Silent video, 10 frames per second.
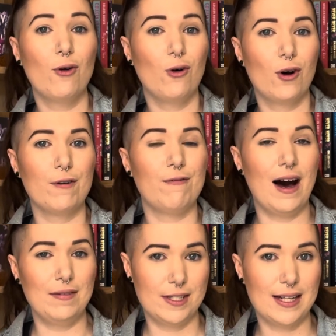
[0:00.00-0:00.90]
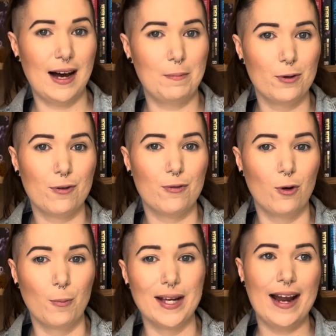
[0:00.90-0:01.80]
or a 5-star book
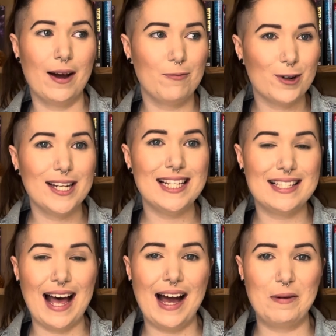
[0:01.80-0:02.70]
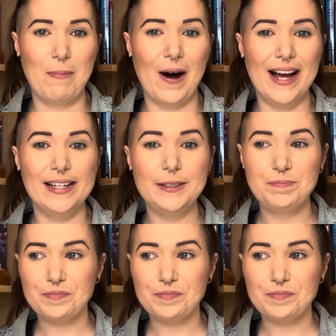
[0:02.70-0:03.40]
for me, and I'm really sad by it.